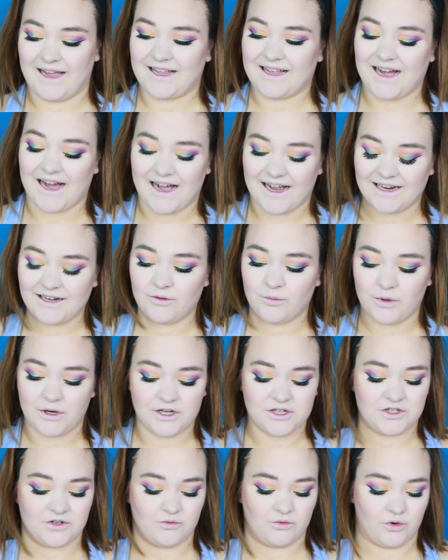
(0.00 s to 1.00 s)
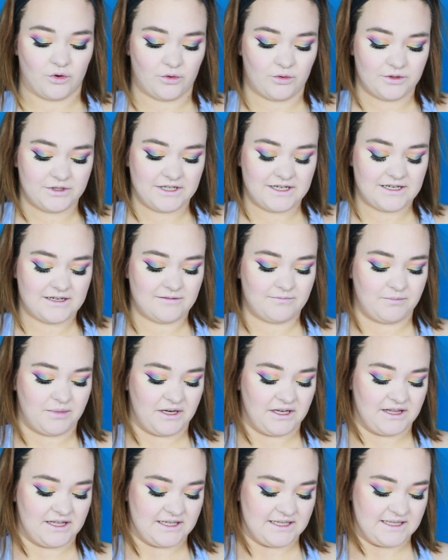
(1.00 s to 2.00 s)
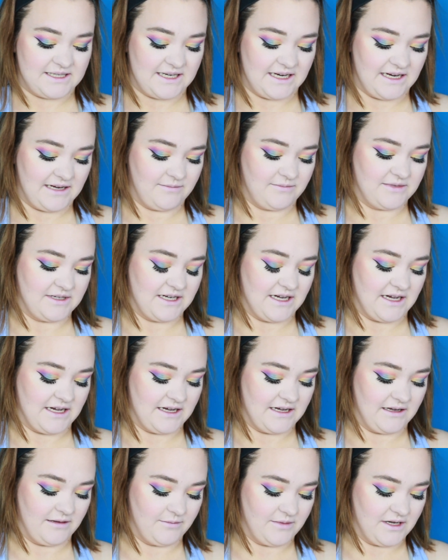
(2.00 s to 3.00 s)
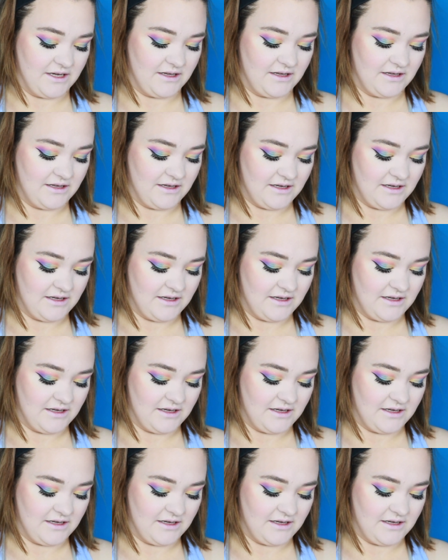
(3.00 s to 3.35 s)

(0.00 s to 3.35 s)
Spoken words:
kind of want to do golden, but at the same time,